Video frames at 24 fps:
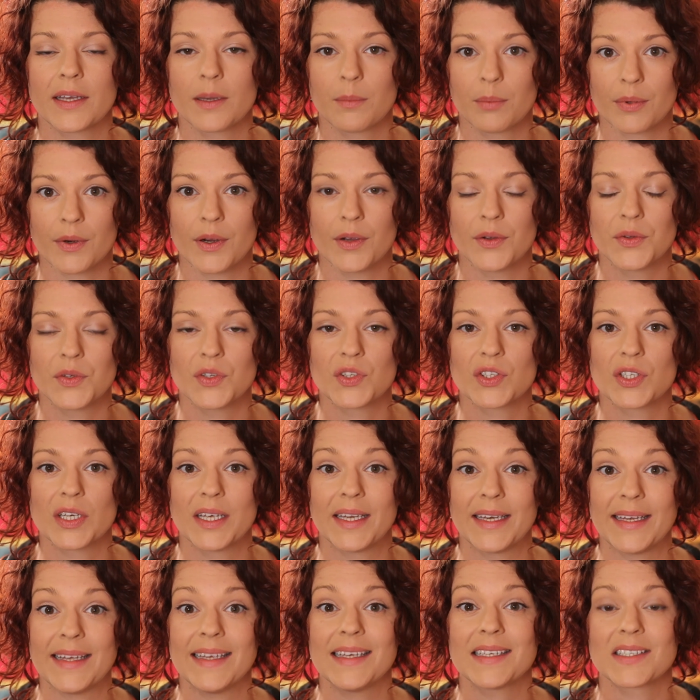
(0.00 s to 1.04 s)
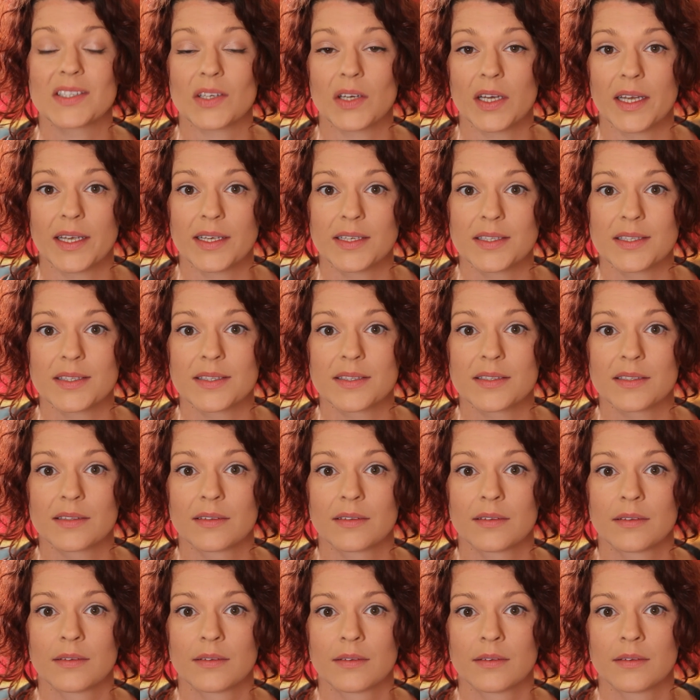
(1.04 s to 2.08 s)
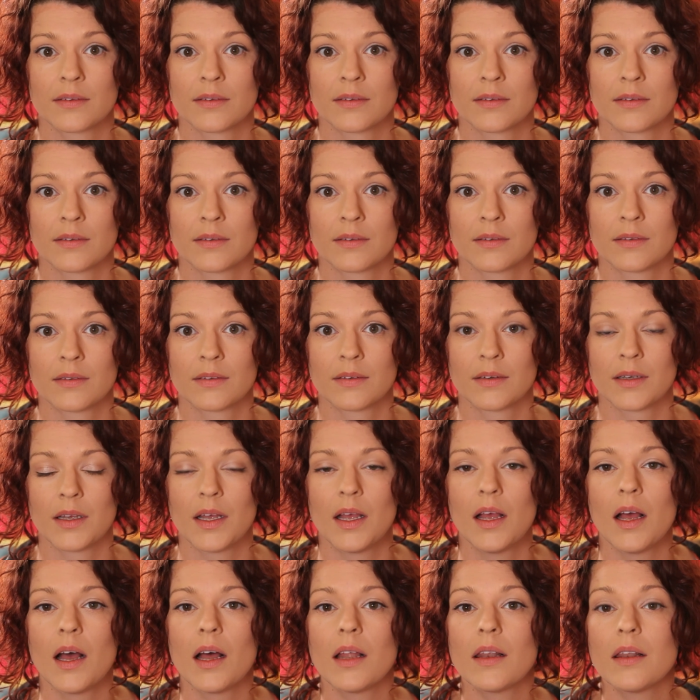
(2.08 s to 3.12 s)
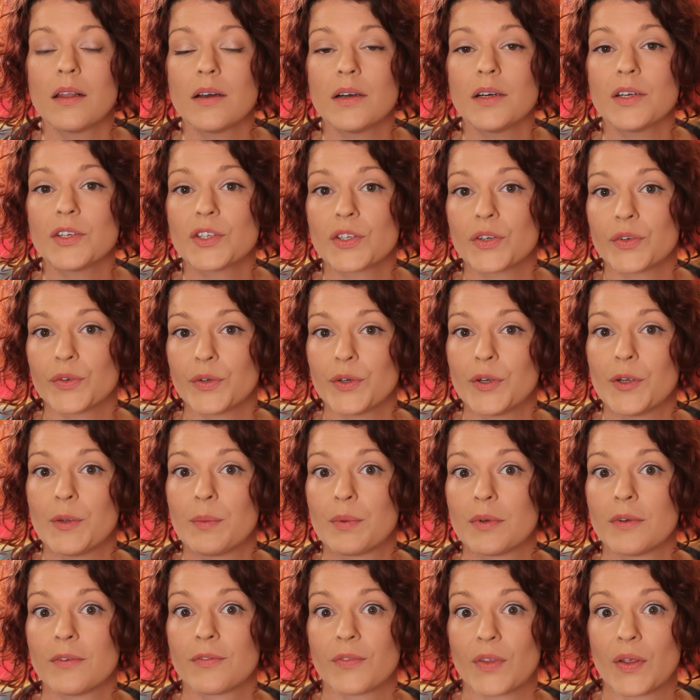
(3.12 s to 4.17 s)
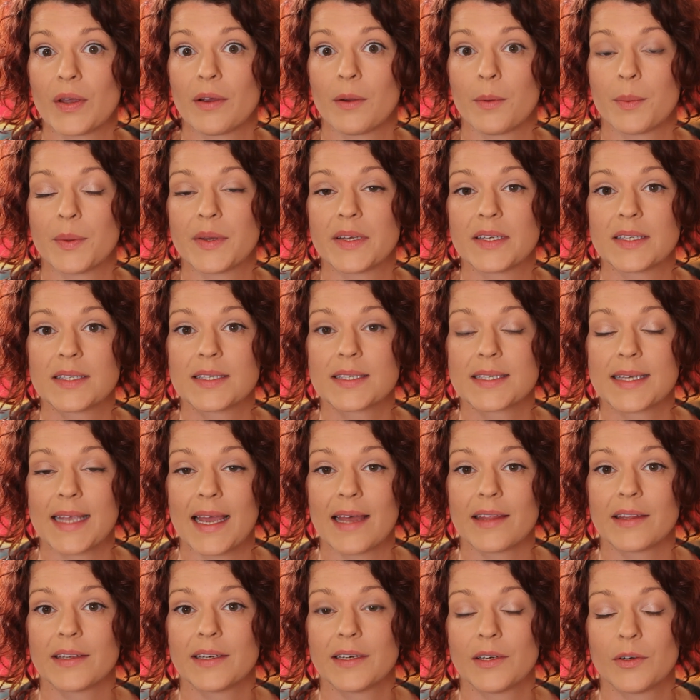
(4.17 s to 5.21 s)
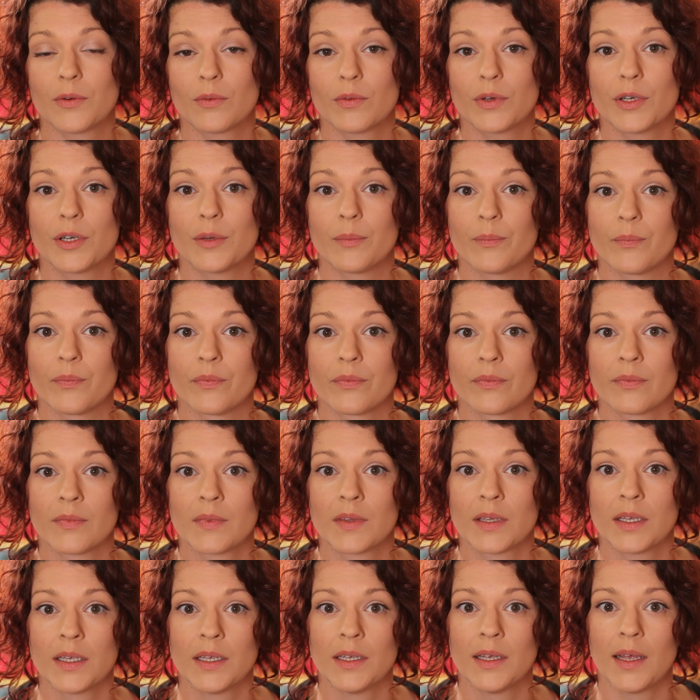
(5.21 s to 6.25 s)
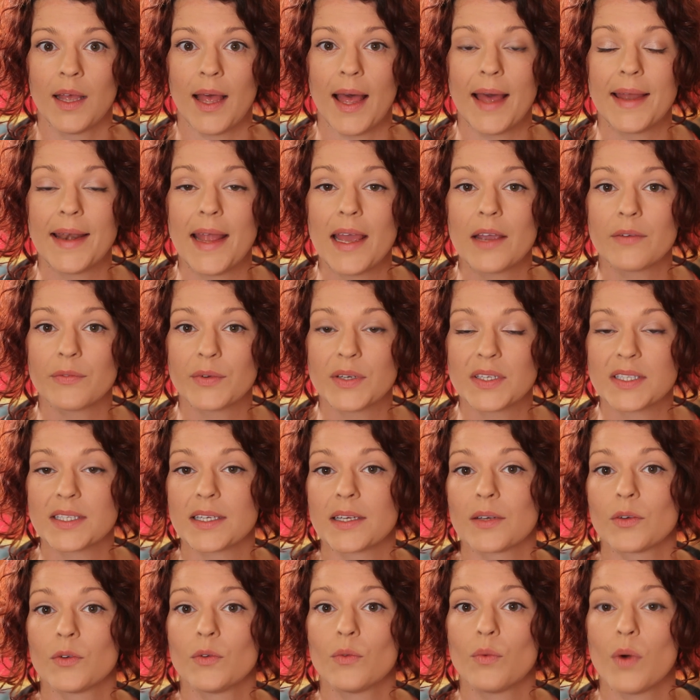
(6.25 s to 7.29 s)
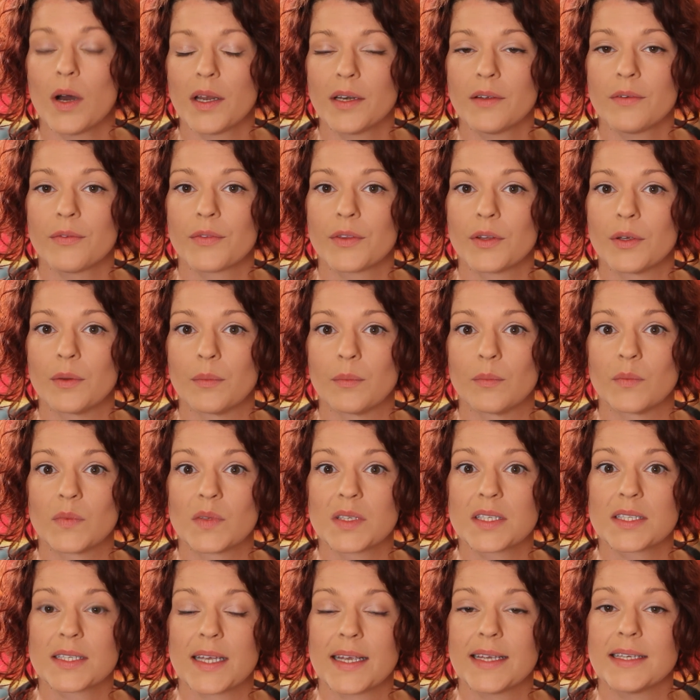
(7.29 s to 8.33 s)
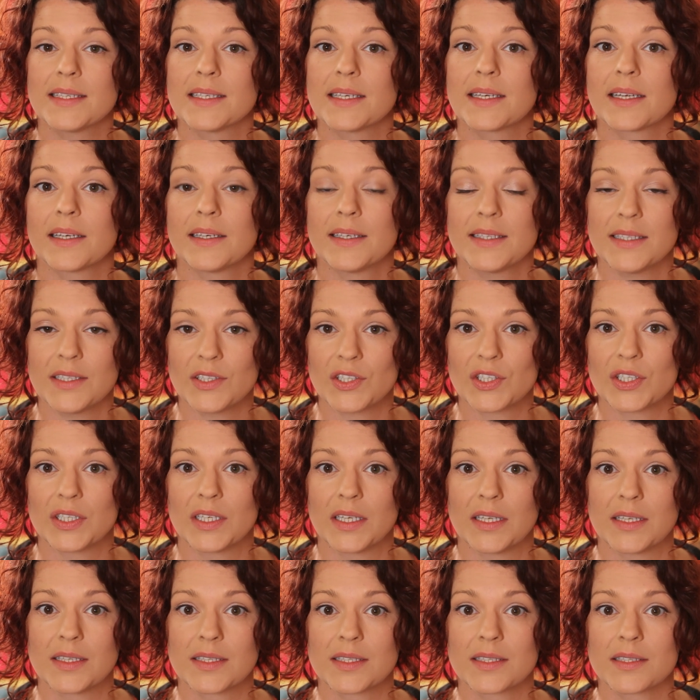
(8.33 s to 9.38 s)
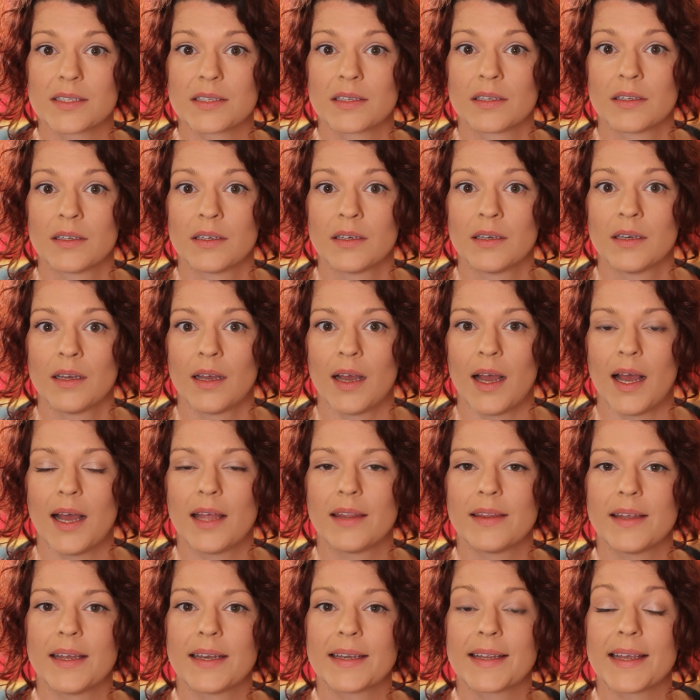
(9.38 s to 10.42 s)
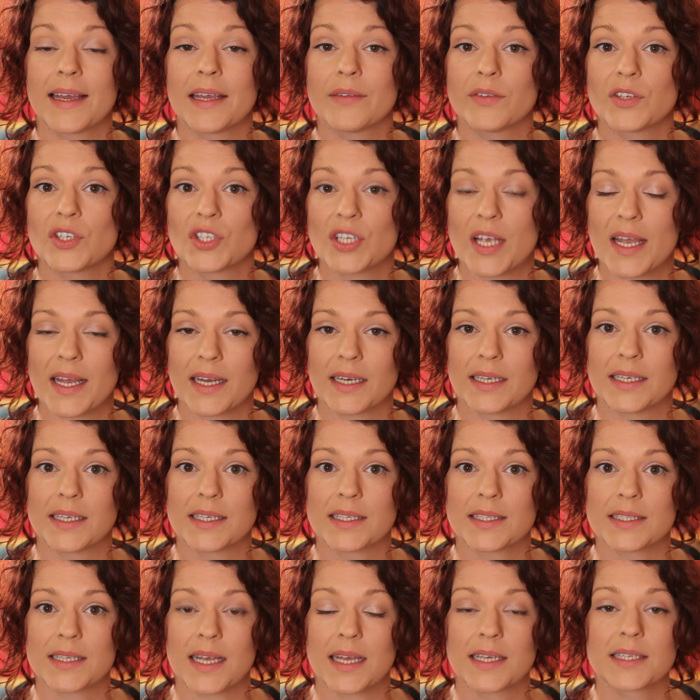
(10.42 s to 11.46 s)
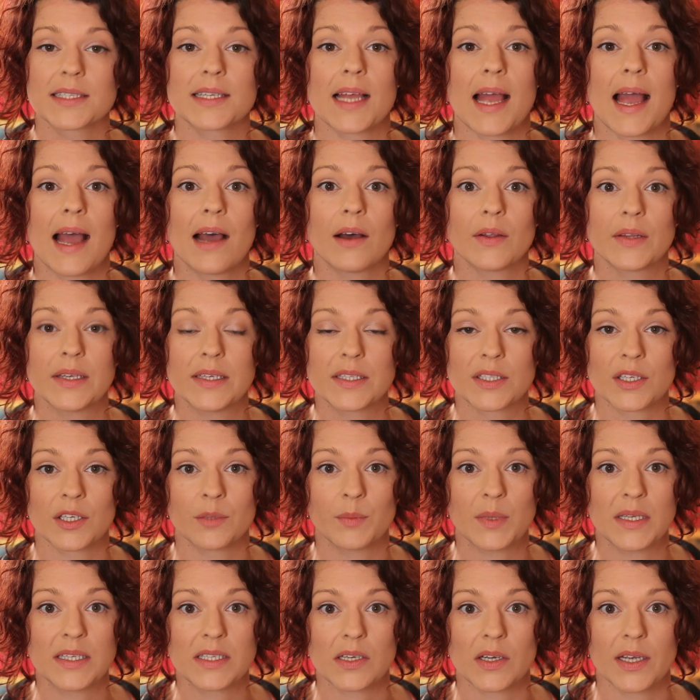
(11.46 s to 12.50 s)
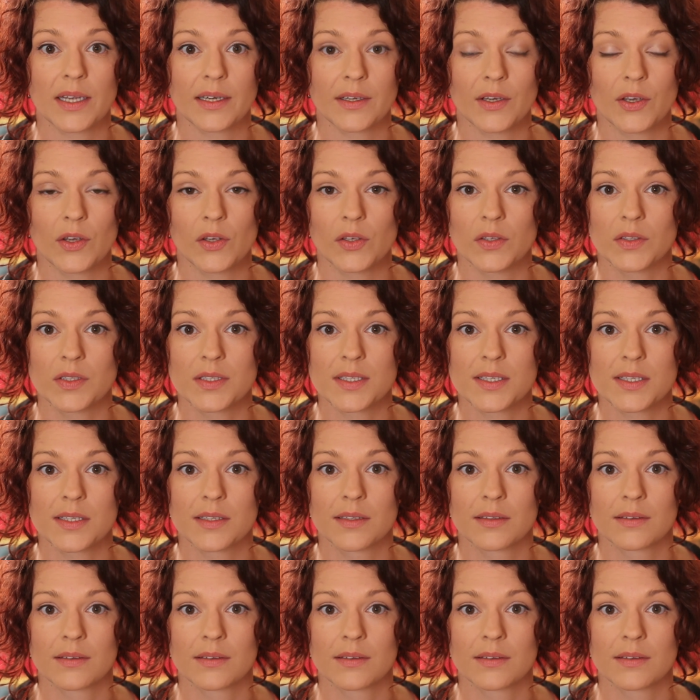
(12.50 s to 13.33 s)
approach in his eyes. A large group of therapists gathered in a room, and every single one of them stated conditions, and then gave a checklist as to how these could be diagnosed.